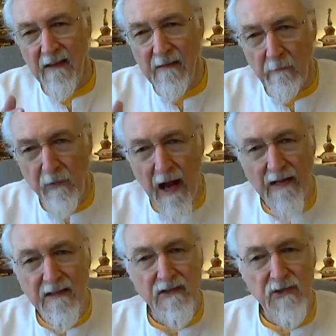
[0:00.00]
the
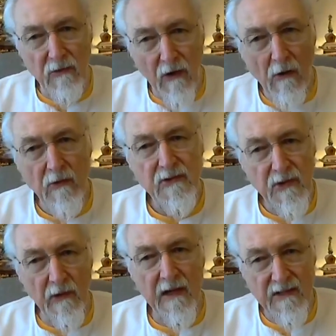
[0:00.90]
practice grows
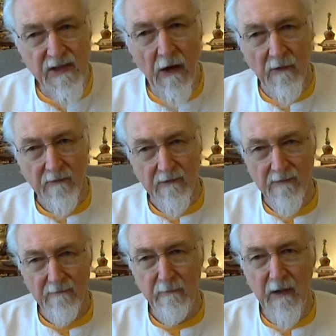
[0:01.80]
on its own
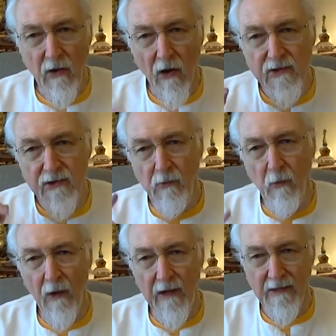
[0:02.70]
because you
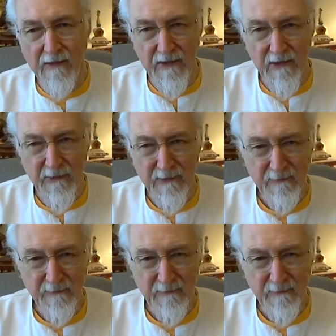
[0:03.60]
want it to.